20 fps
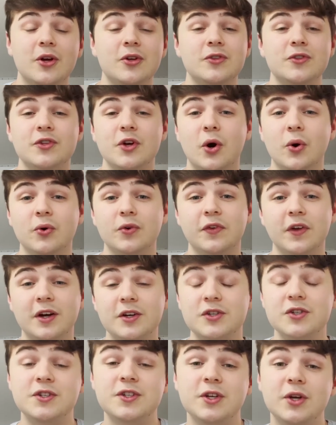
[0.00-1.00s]
So
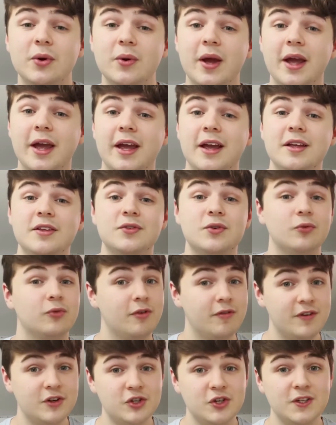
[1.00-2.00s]
section two is
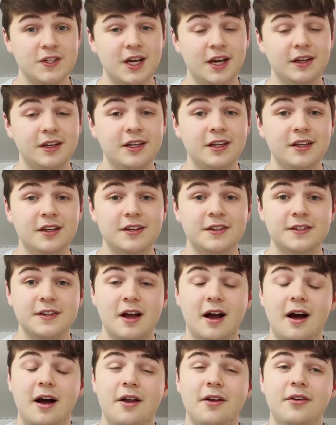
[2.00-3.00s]
revision techniques
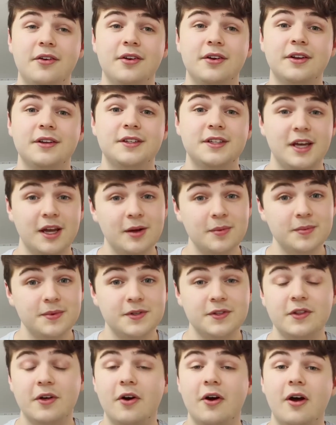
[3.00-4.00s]
and tips
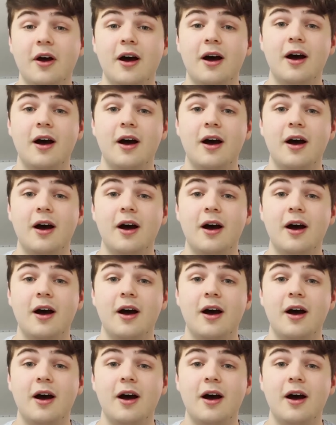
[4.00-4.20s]
that